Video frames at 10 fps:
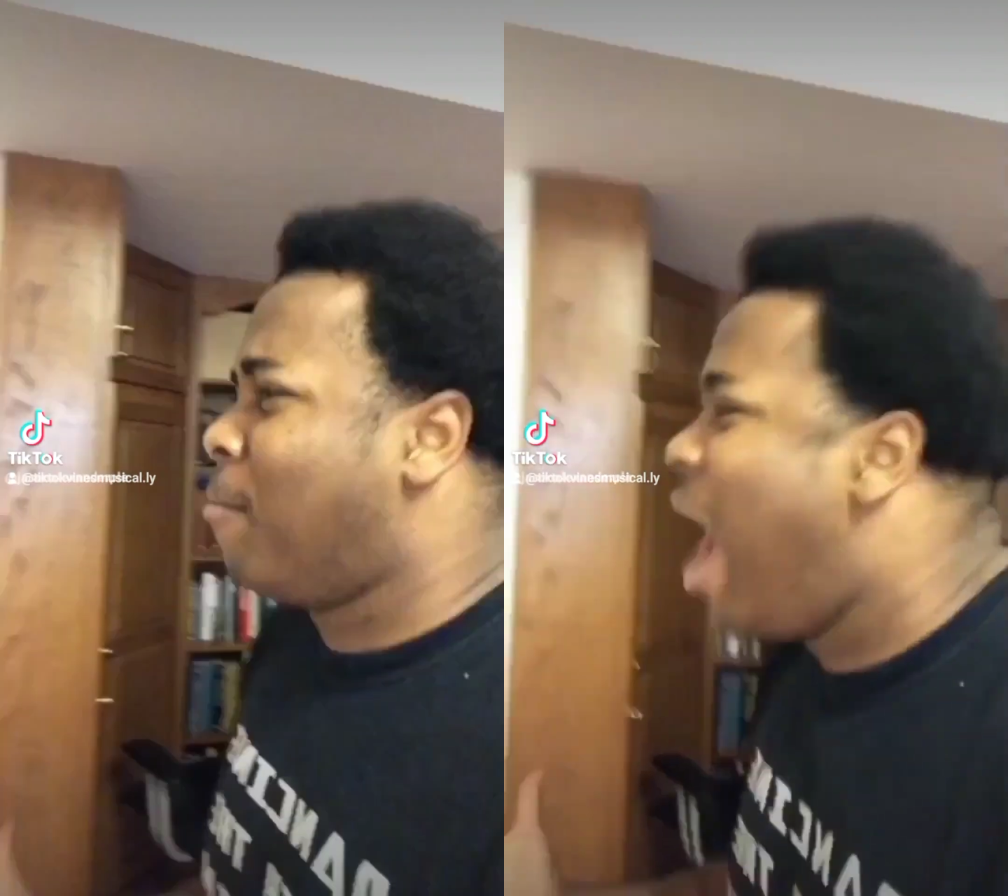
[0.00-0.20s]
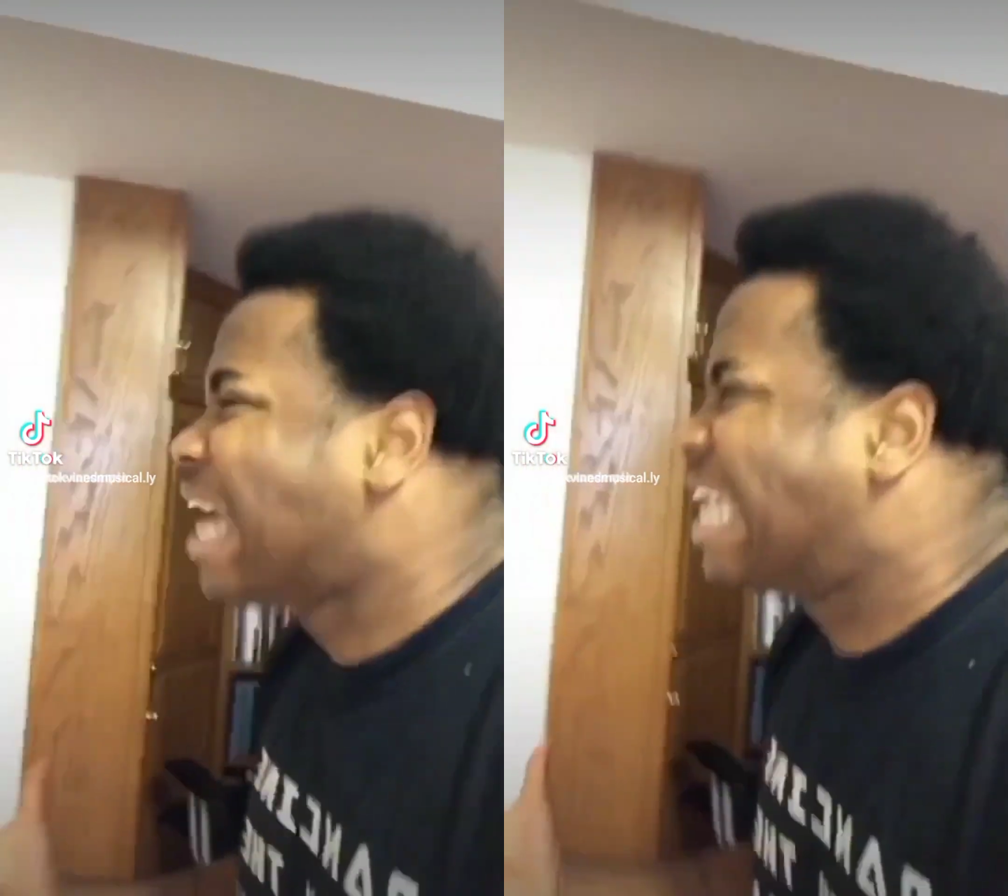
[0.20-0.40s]

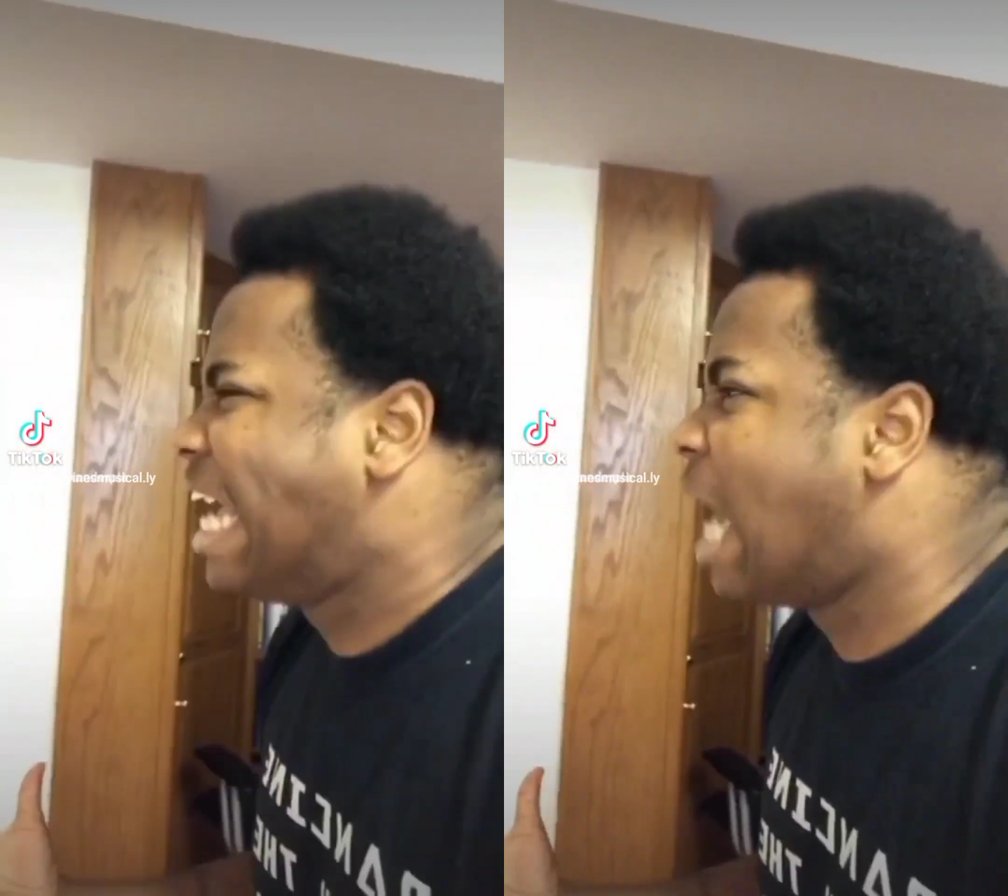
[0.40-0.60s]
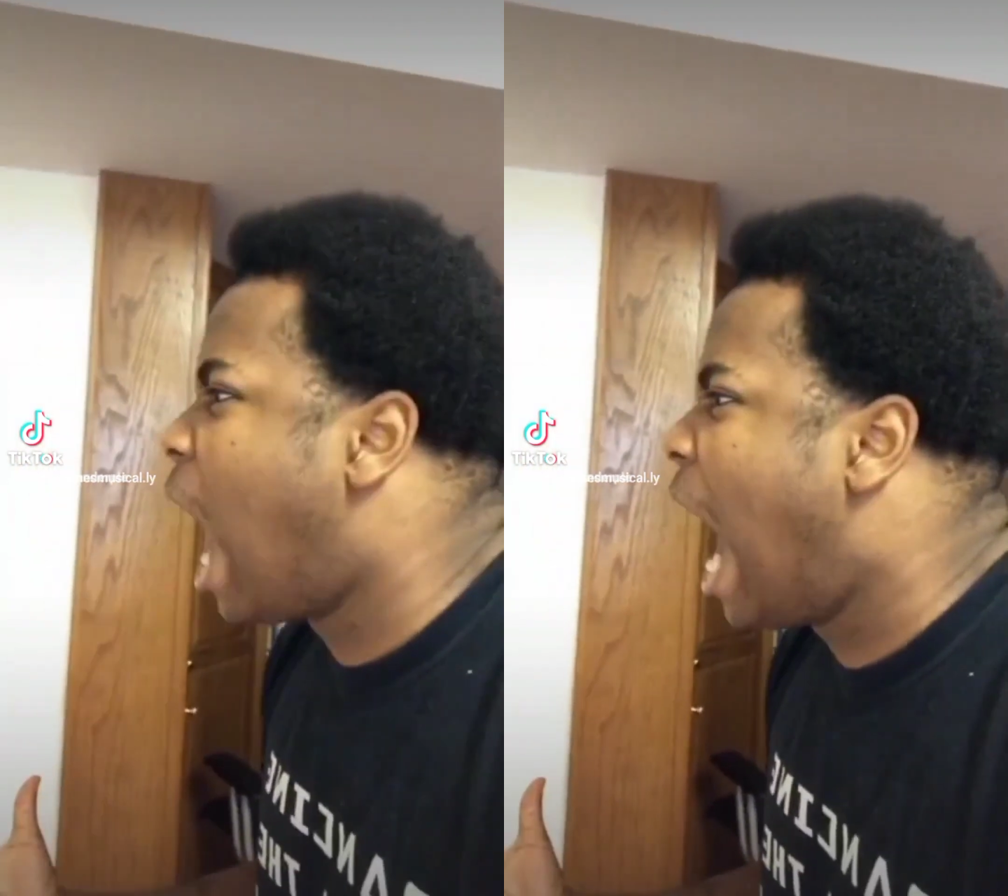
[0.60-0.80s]

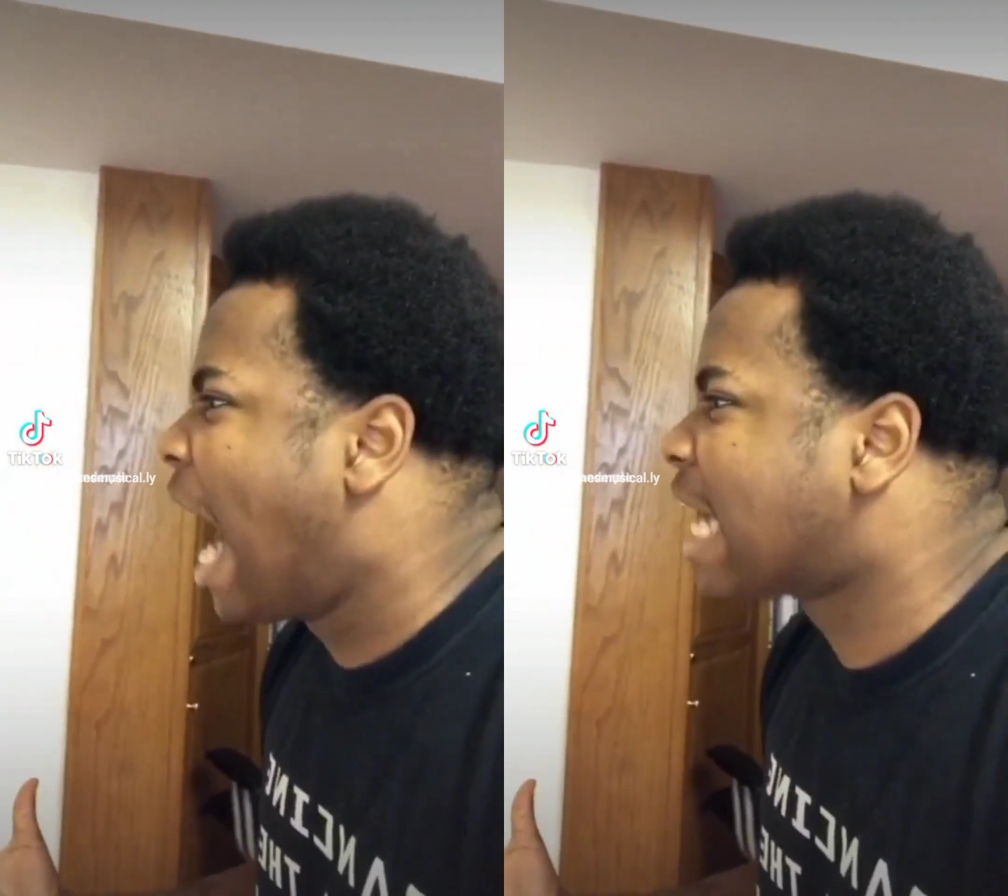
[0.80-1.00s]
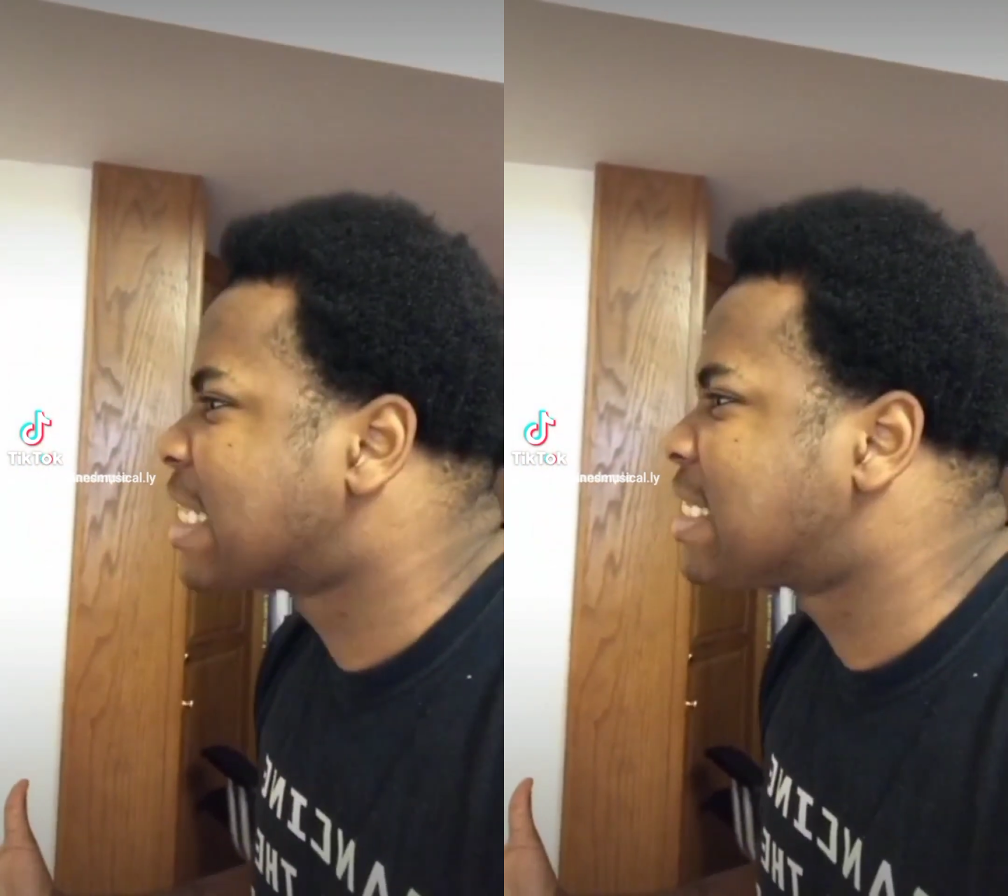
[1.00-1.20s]
Monkey
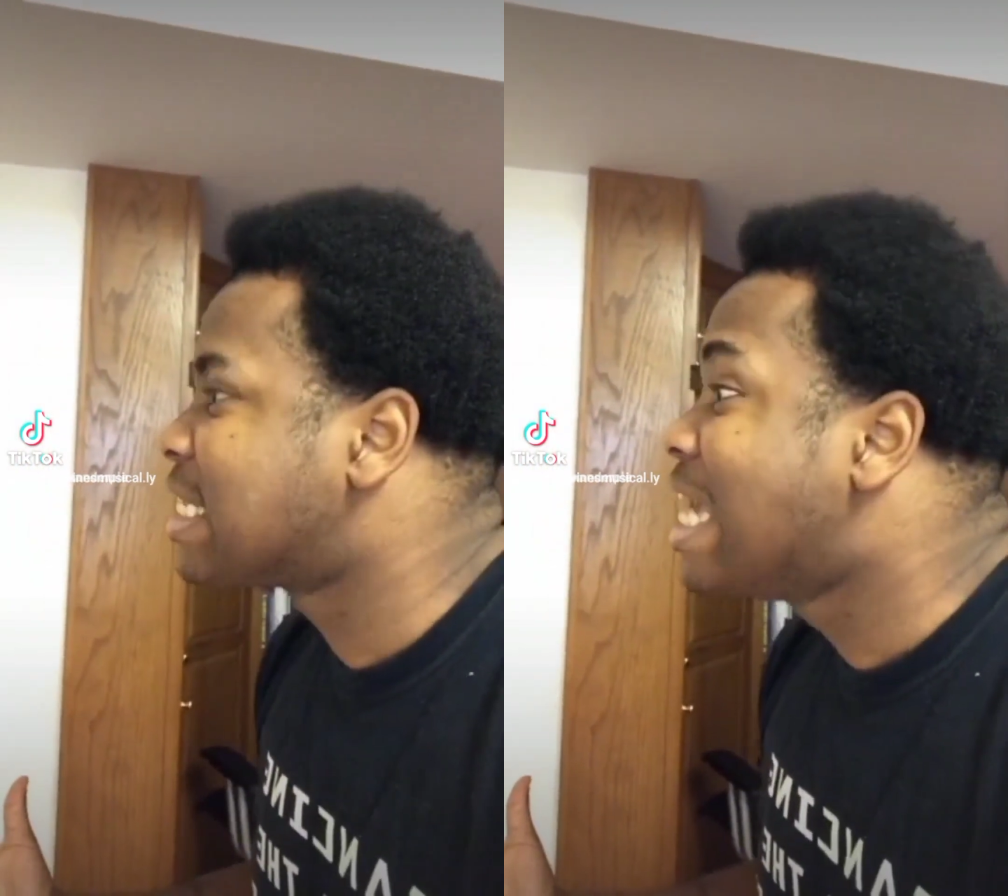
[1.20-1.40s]
dogs!